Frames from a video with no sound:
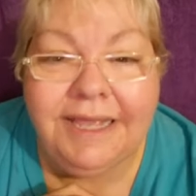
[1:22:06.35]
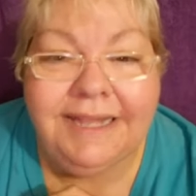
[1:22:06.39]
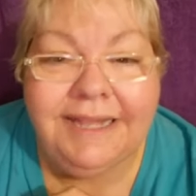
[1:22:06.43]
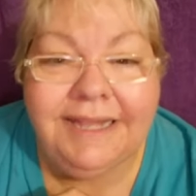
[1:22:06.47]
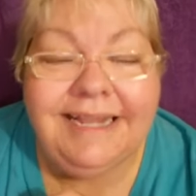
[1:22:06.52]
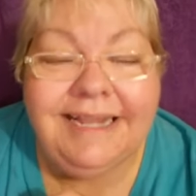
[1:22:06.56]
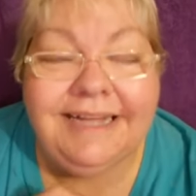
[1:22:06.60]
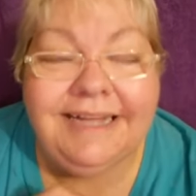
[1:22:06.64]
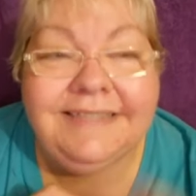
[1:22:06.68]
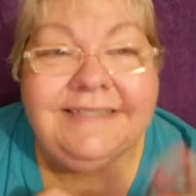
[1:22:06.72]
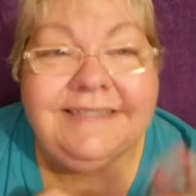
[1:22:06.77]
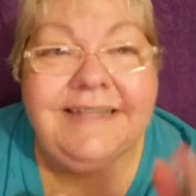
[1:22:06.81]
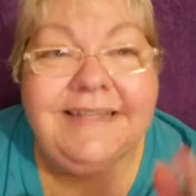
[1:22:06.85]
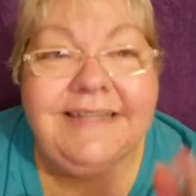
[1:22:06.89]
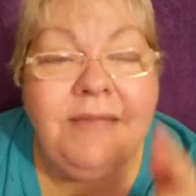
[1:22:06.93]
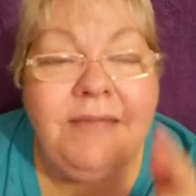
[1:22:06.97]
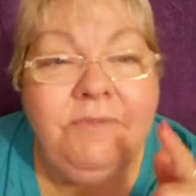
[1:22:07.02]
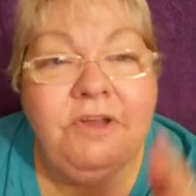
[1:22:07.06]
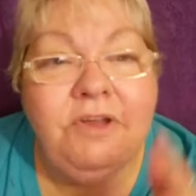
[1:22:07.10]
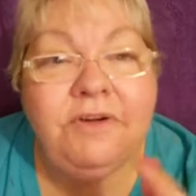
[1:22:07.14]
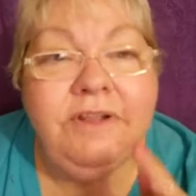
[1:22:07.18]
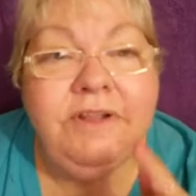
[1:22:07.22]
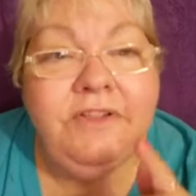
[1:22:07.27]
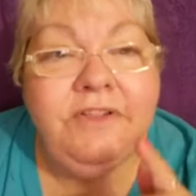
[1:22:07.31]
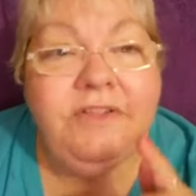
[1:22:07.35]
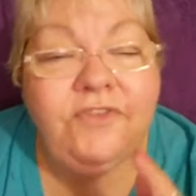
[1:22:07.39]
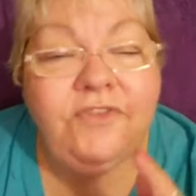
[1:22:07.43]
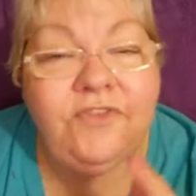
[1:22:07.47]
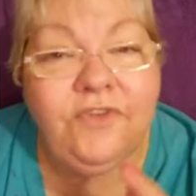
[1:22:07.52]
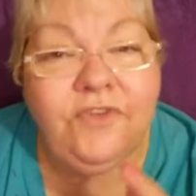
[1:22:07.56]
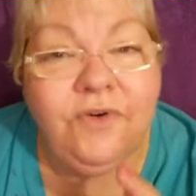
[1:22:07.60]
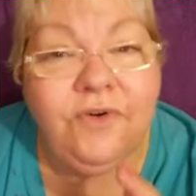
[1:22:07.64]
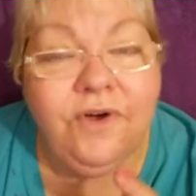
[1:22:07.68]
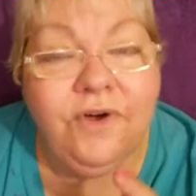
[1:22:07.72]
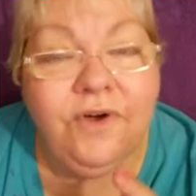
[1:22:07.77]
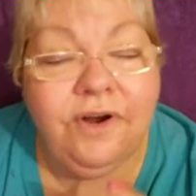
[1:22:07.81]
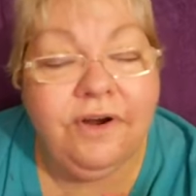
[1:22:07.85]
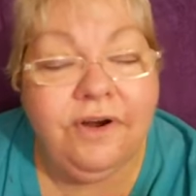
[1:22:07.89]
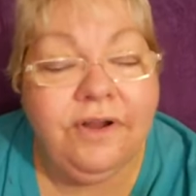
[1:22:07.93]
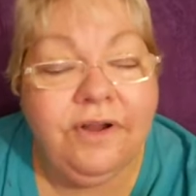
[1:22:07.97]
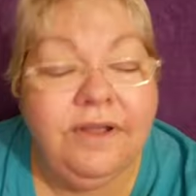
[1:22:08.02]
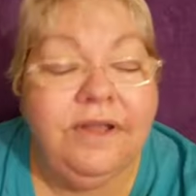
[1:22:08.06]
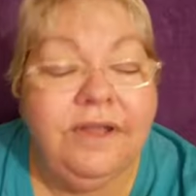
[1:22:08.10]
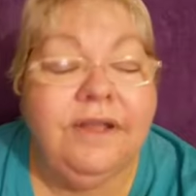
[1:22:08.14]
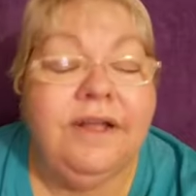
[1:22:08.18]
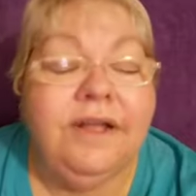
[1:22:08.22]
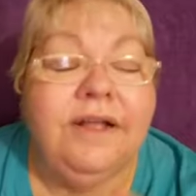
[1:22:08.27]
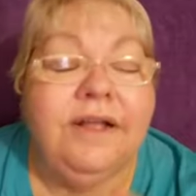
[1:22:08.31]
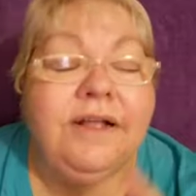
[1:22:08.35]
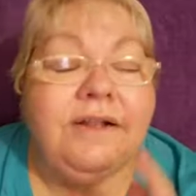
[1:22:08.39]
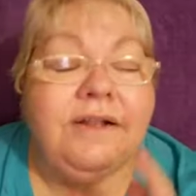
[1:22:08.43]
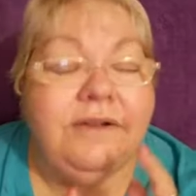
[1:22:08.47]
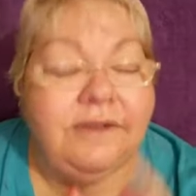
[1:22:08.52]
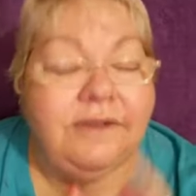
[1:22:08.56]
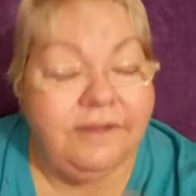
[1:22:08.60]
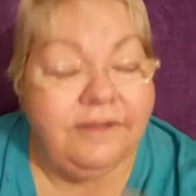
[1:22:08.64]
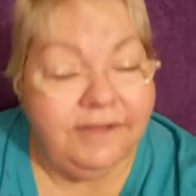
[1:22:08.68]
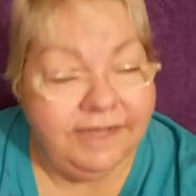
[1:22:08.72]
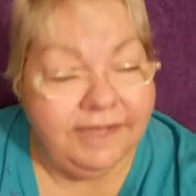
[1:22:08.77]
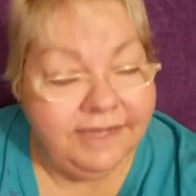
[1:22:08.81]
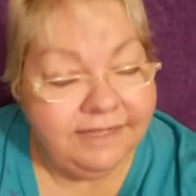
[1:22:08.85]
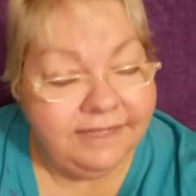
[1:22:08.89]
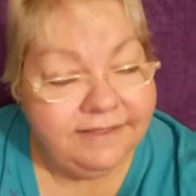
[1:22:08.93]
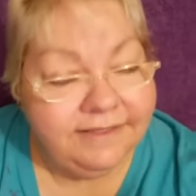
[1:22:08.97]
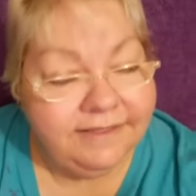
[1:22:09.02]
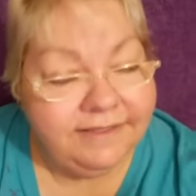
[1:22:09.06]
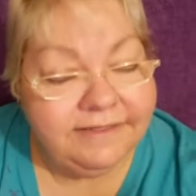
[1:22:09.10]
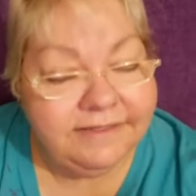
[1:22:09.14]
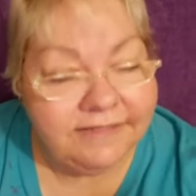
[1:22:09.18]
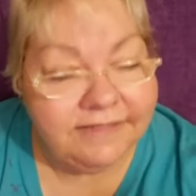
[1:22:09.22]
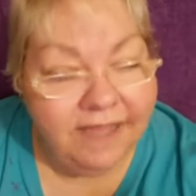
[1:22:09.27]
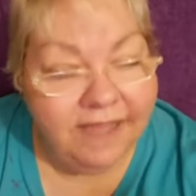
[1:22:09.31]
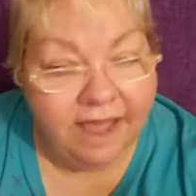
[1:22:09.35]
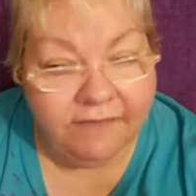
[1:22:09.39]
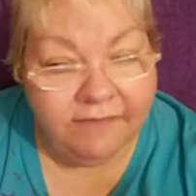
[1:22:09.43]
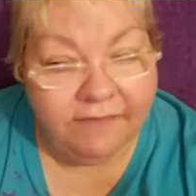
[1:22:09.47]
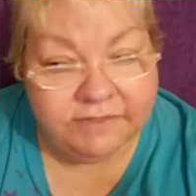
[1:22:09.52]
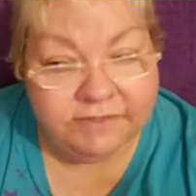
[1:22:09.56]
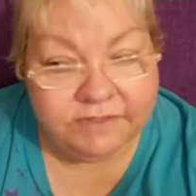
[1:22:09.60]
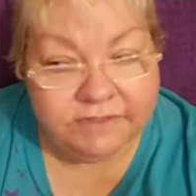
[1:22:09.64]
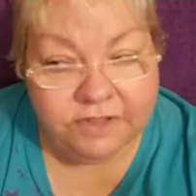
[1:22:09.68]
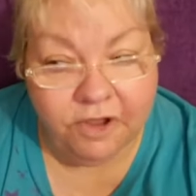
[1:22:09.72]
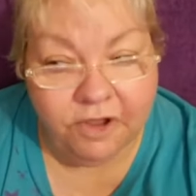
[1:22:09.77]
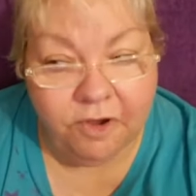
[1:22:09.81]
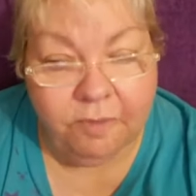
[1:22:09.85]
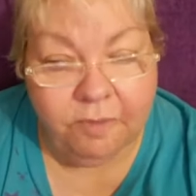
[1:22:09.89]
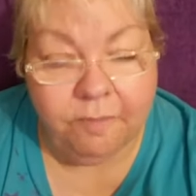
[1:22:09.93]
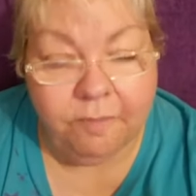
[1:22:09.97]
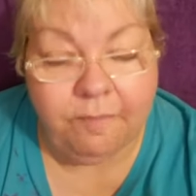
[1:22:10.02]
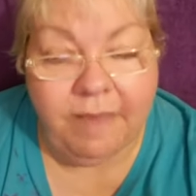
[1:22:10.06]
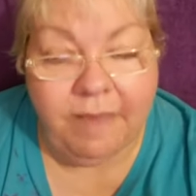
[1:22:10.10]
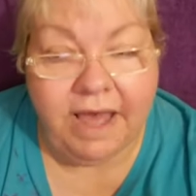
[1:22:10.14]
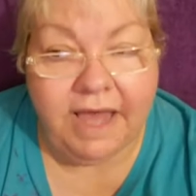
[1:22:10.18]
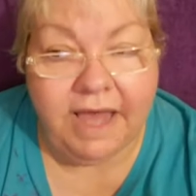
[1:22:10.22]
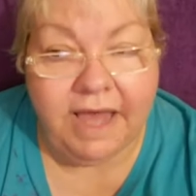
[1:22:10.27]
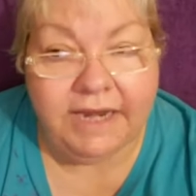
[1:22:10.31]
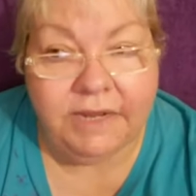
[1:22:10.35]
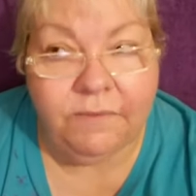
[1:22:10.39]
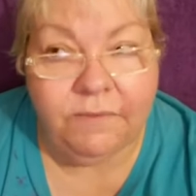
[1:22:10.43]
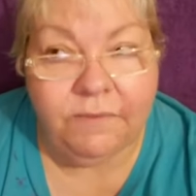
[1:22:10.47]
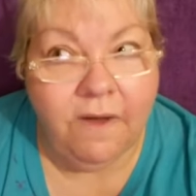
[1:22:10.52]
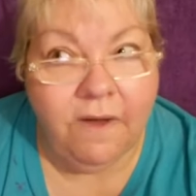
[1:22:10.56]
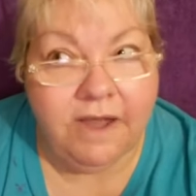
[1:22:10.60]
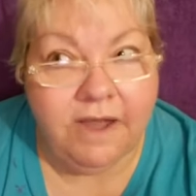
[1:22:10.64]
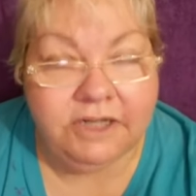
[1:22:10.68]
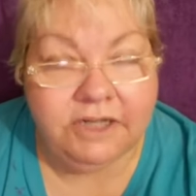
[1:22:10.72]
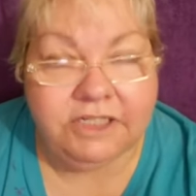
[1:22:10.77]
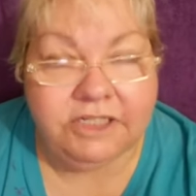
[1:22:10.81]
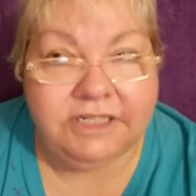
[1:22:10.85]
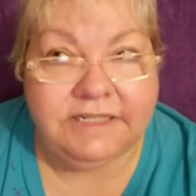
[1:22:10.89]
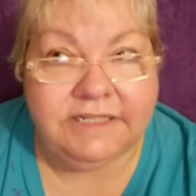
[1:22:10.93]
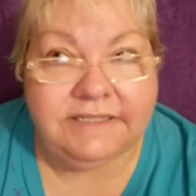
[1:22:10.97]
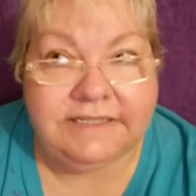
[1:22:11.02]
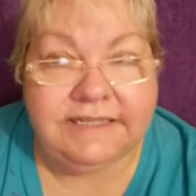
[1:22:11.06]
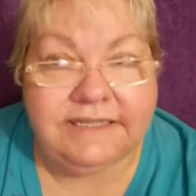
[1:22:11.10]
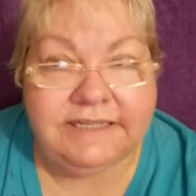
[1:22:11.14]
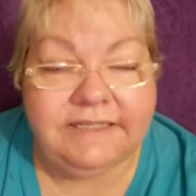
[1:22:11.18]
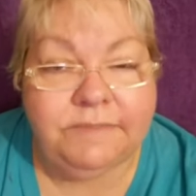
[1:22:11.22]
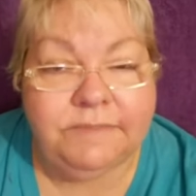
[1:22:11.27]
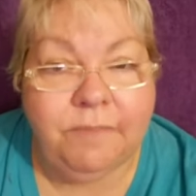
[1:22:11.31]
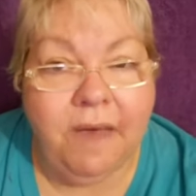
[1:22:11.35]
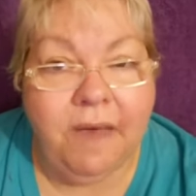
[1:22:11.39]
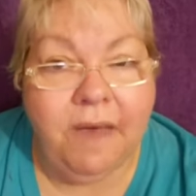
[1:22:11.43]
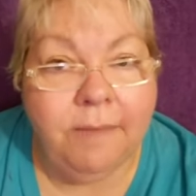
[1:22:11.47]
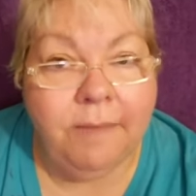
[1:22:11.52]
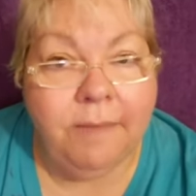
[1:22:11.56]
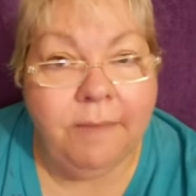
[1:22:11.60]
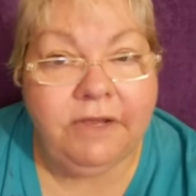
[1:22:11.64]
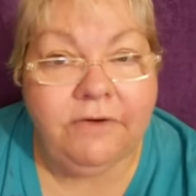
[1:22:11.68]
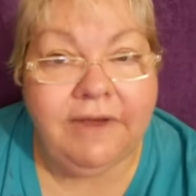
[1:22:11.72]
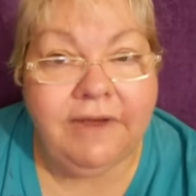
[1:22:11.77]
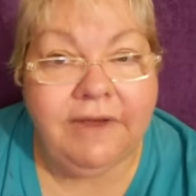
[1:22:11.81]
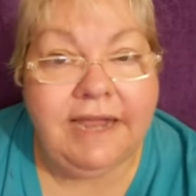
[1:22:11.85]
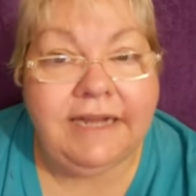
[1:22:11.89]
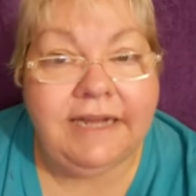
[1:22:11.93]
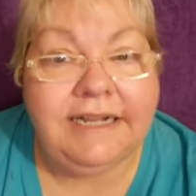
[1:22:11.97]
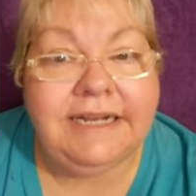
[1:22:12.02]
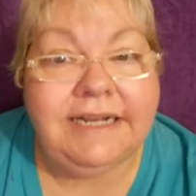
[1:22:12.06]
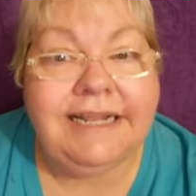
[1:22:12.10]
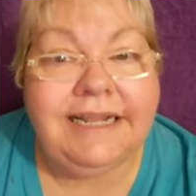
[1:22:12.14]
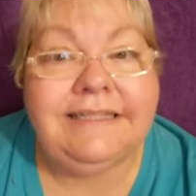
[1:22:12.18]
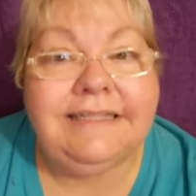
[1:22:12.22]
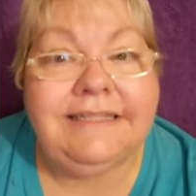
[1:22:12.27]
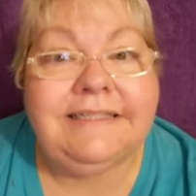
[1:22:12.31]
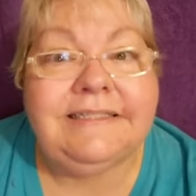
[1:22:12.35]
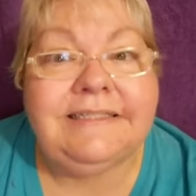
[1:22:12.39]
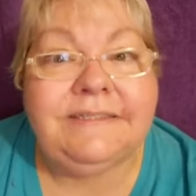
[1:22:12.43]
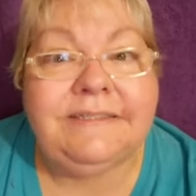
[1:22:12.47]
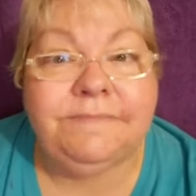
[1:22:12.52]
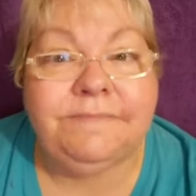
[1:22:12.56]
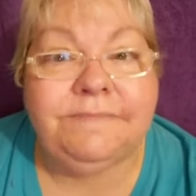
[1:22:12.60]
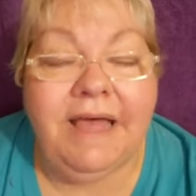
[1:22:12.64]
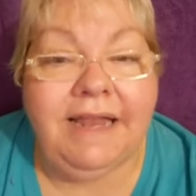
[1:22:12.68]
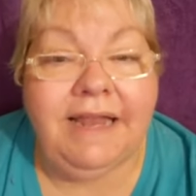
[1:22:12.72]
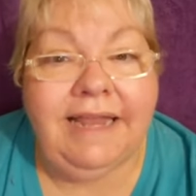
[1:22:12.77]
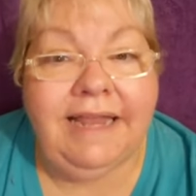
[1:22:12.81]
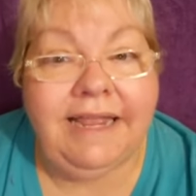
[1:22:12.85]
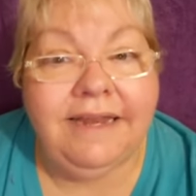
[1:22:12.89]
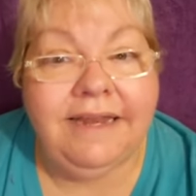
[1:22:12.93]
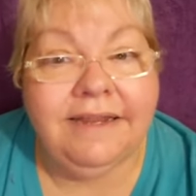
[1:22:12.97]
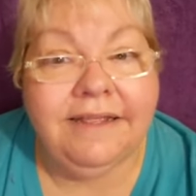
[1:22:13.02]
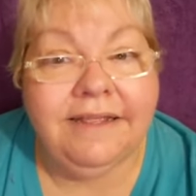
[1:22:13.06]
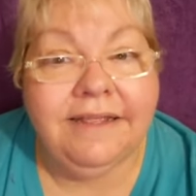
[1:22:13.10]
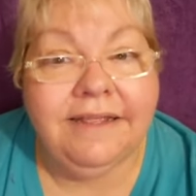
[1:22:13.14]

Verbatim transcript: Next time you're in the store, look at the soft soap body wash that says pomegranate and smell it.